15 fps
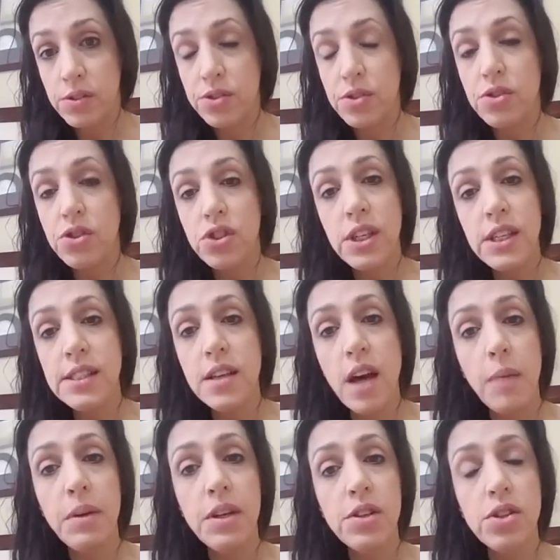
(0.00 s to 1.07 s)
so she's
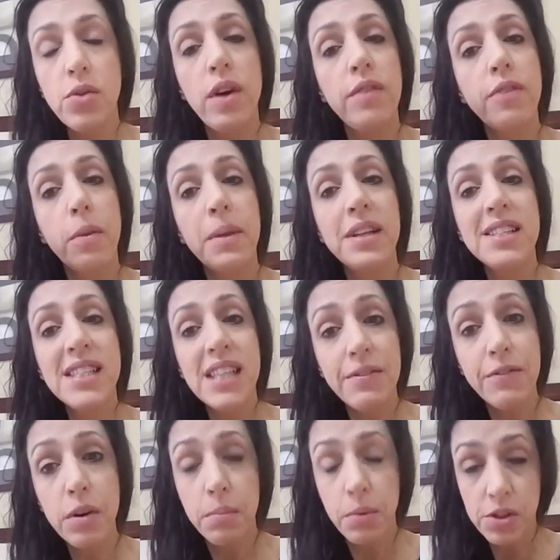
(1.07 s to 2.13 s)
coming to it from a
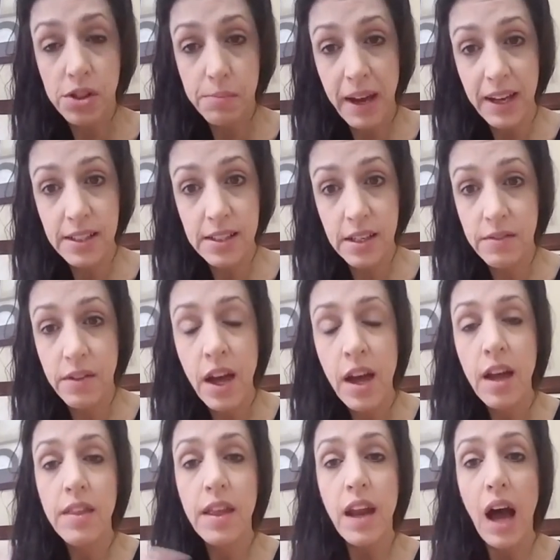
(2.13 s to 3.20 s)
different perspective
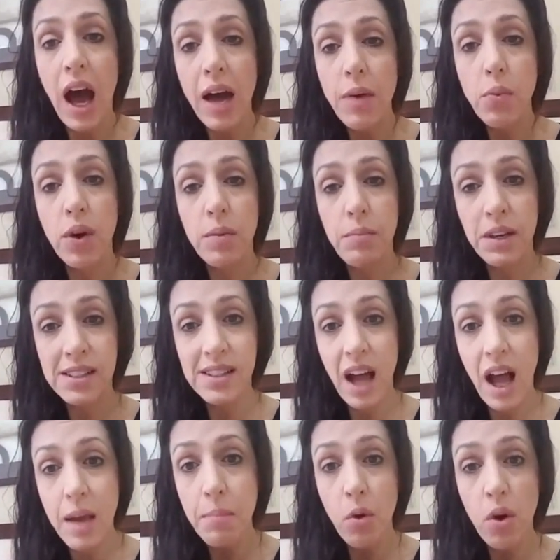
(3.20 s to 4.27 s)
than I would, because
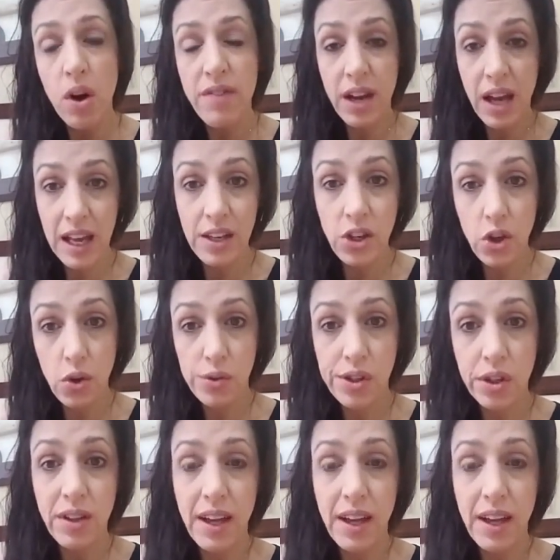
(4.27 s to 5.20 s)
I'm more of an end user.